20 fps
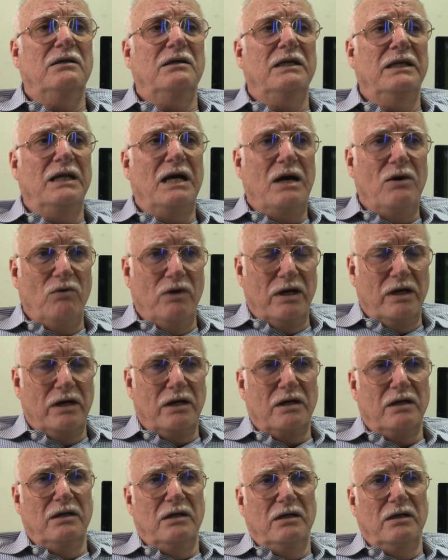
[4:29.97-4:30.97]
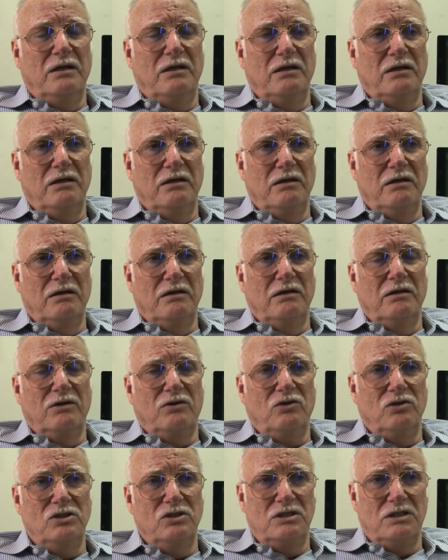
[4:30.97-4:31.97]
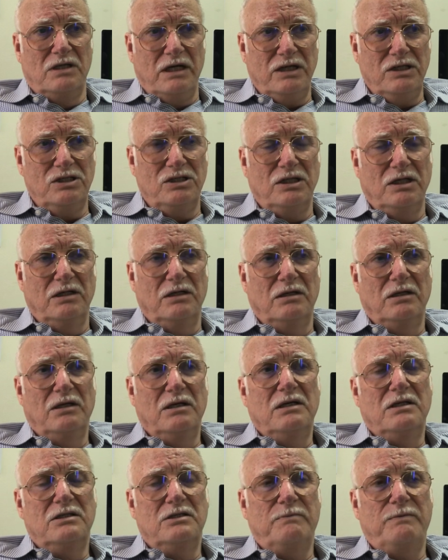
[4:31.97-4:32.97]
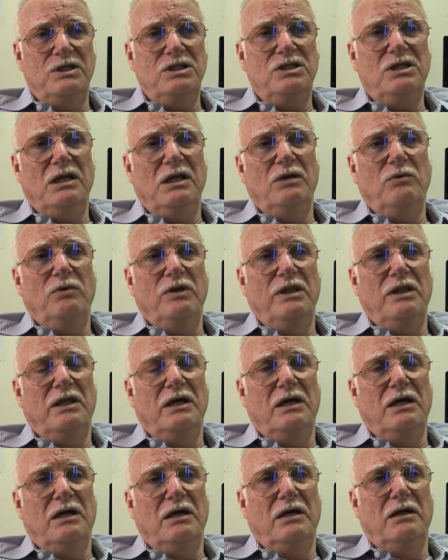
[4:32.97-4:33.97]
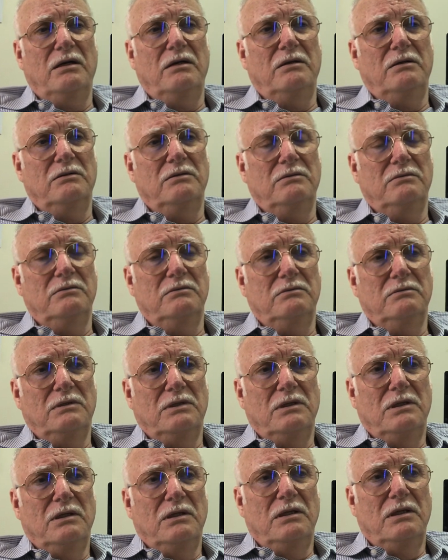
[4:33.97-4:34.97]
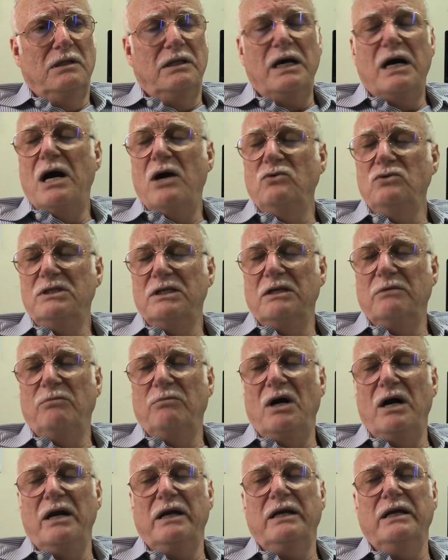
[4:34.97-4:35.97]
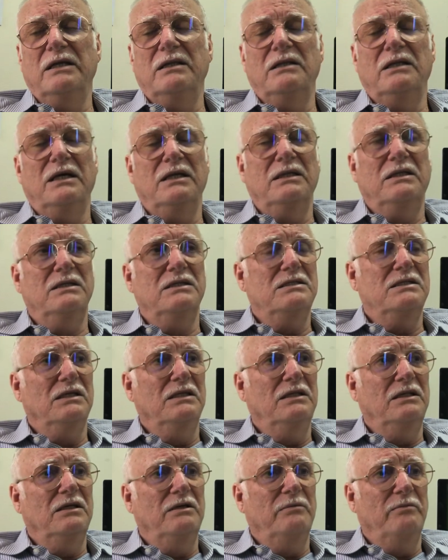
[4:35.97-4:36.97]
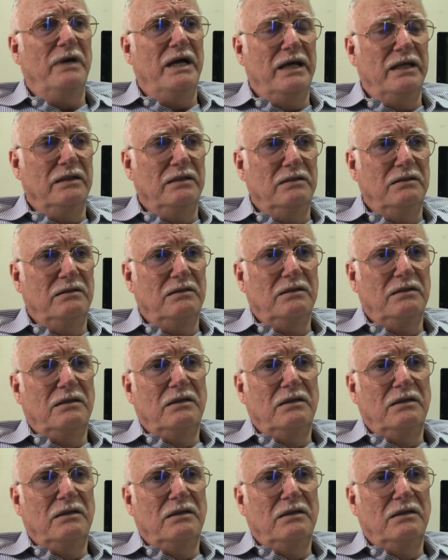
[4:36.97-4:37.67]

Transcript: in our construction, especially with the housing market that is in demand,